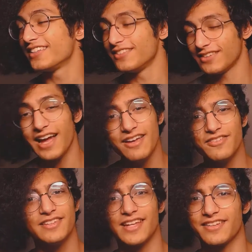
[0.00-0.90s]
Not
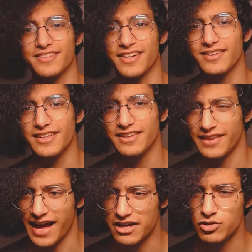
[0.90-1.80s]
even necessarily
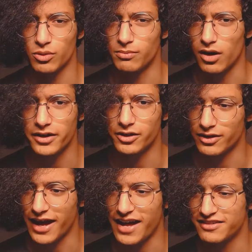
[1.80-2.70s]
the actual Mario
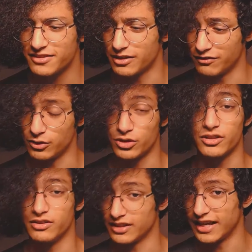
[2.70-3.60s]
cast if you
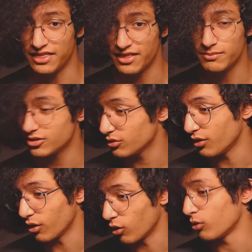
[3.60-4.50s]
couldn't get them to do
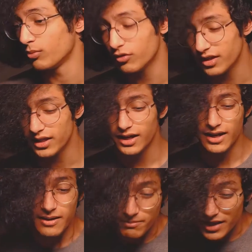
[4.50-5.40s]
the whole movie,
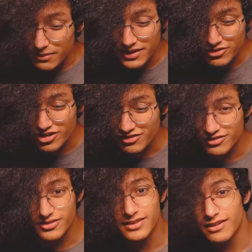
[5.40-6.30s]
maybe
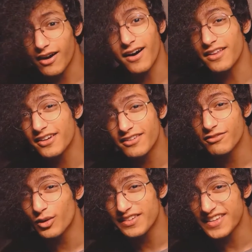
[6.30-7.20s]
just other
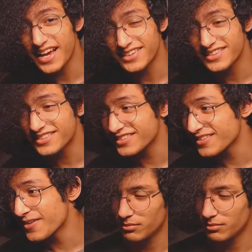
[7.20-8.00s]
voice actors?